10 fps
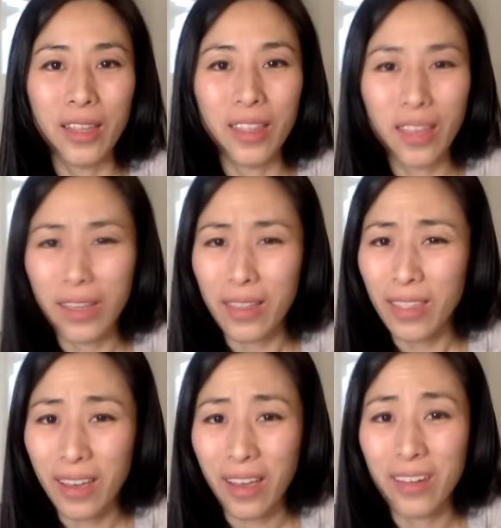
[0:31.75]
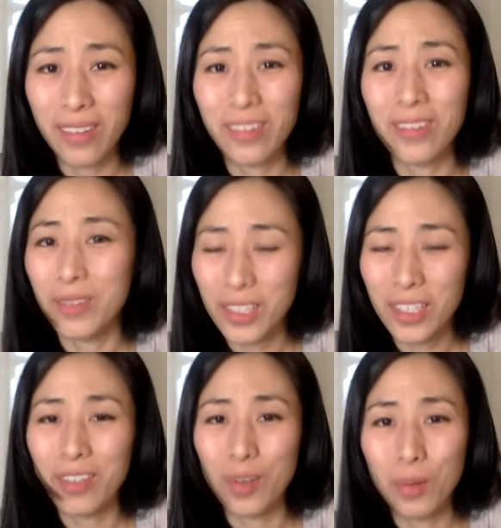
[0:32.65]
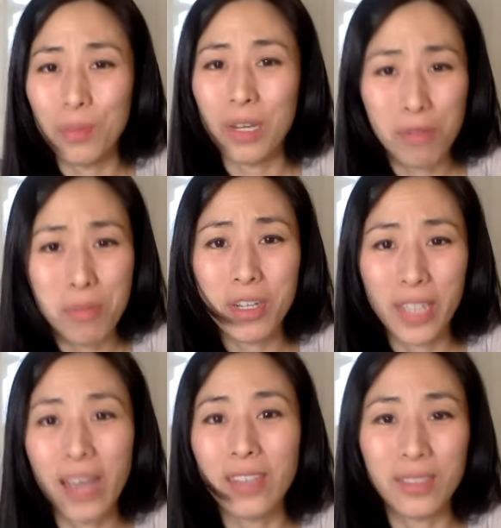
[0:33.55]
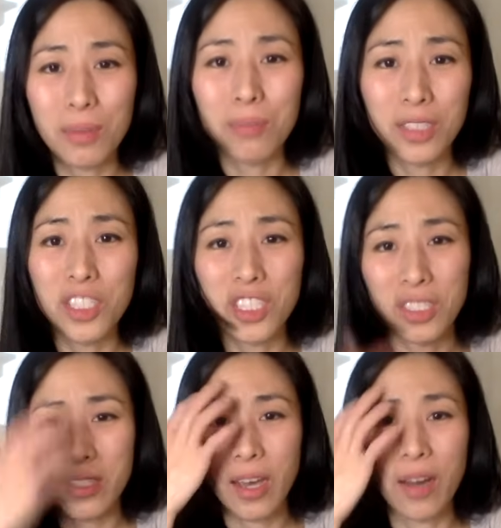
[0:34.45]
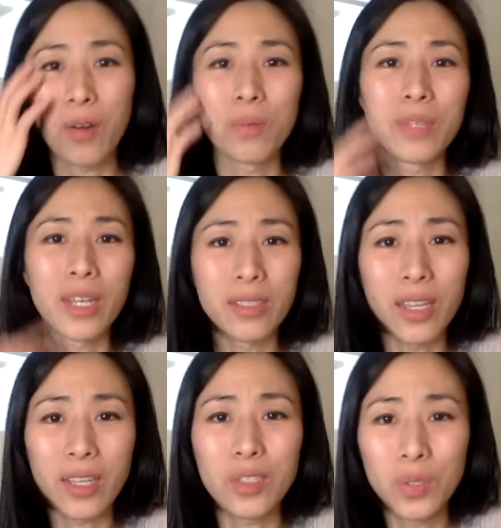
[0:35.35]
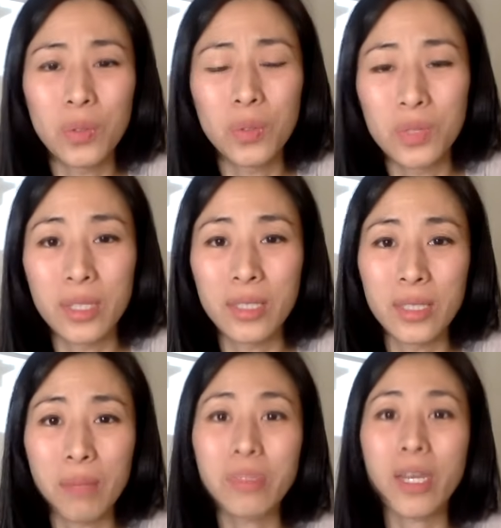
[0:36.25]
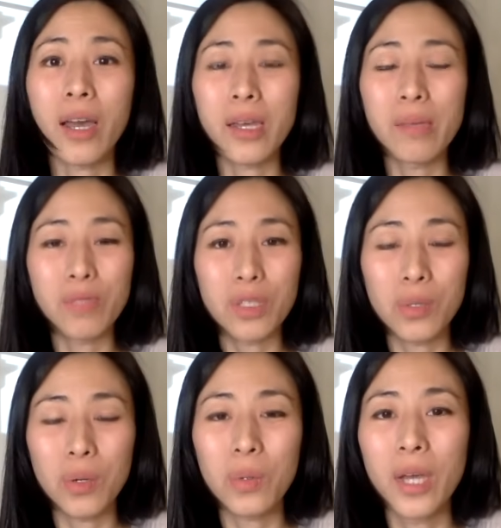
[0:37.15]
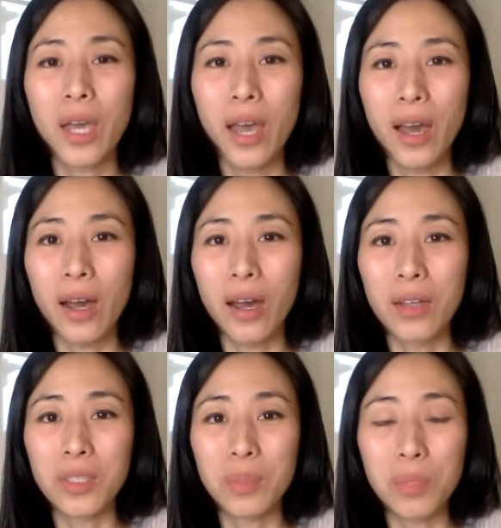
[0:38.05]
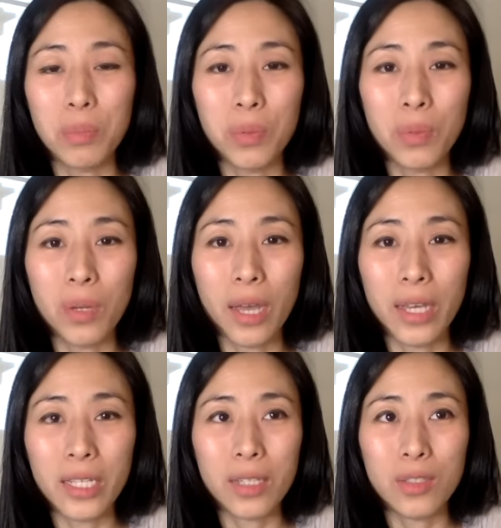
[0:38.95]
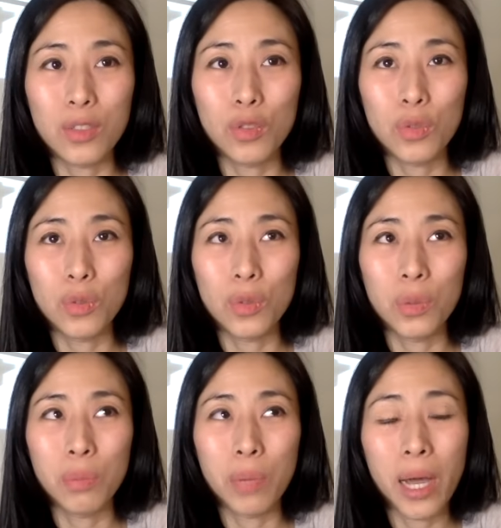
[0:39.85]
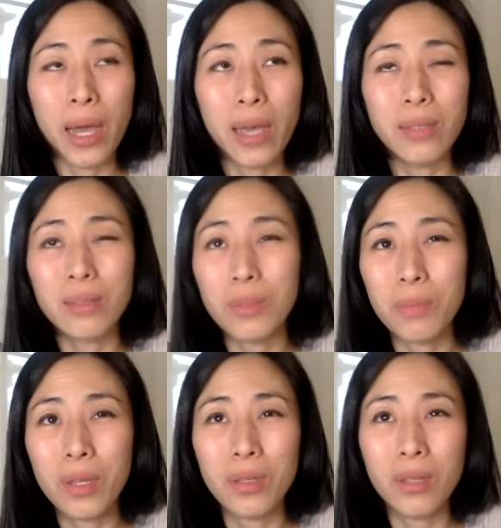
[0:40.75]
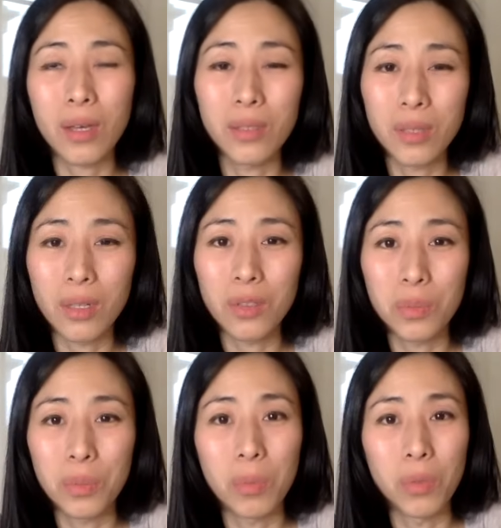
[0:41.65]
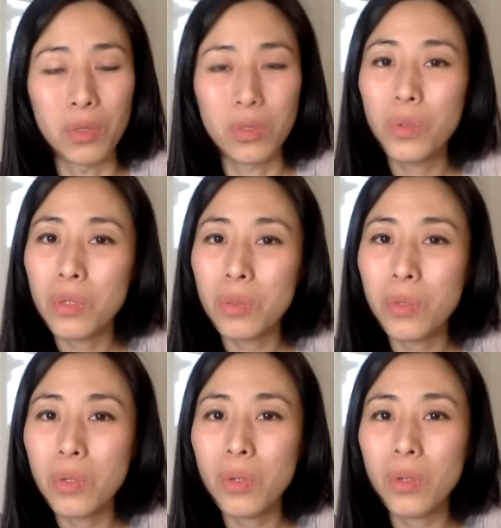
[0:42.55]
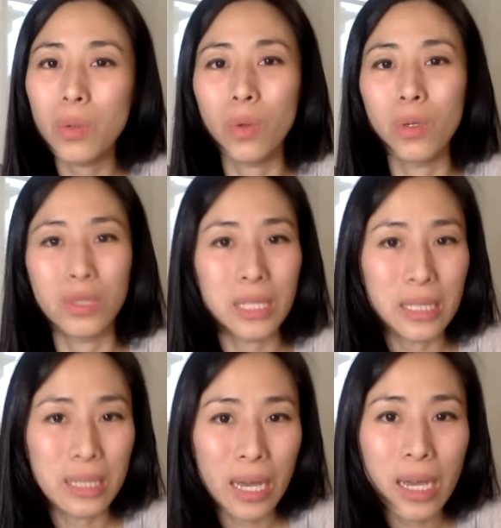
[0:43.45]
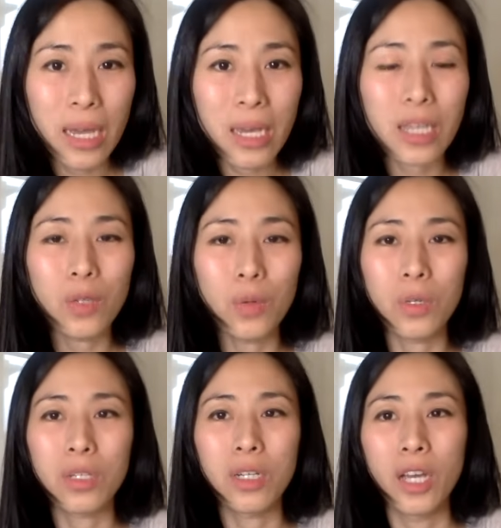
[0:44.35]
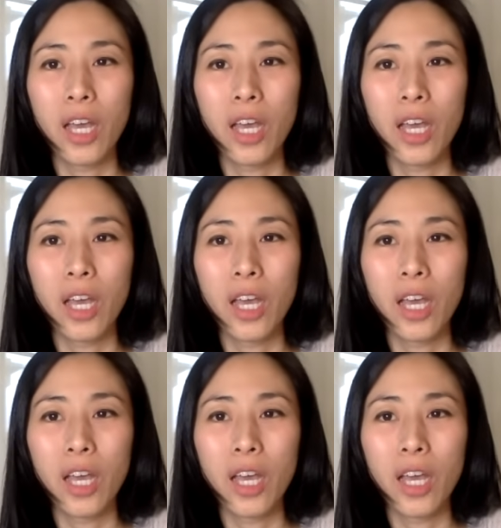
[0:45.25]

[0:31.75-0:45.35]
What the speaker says: think that everybody has some dishes at home that they use, and sometimes some people like to buy something that is a little bit more durable, or the design, or